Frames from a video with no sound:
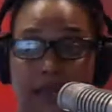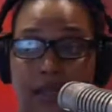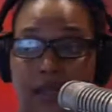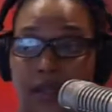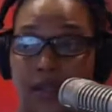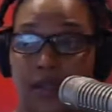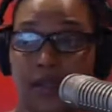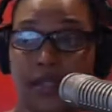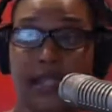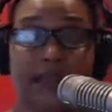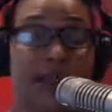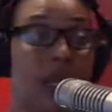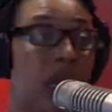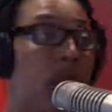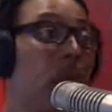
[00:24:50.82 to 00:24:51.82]
thing on the list.
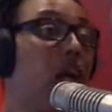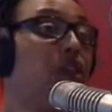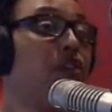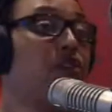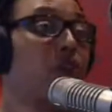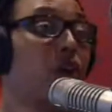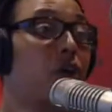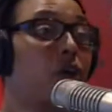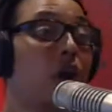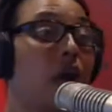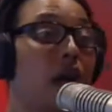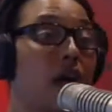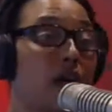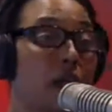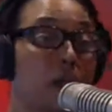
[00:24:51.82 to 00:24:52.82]
So
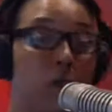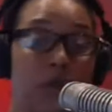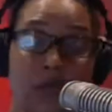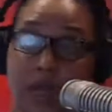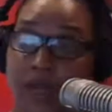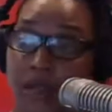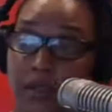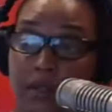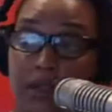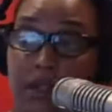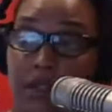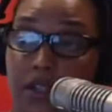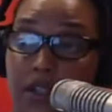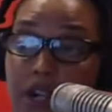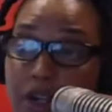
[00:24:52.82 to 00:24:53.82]
we're kind of going
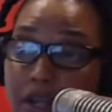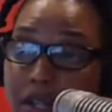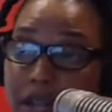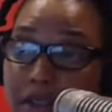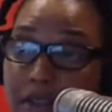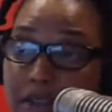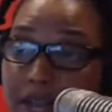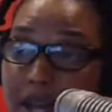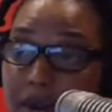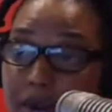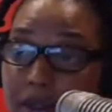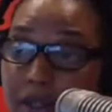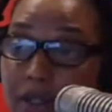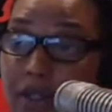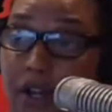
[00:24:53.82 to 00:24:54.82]
to start looking for that. We're
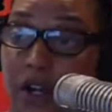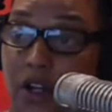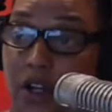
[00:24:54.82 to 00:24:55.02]
going to start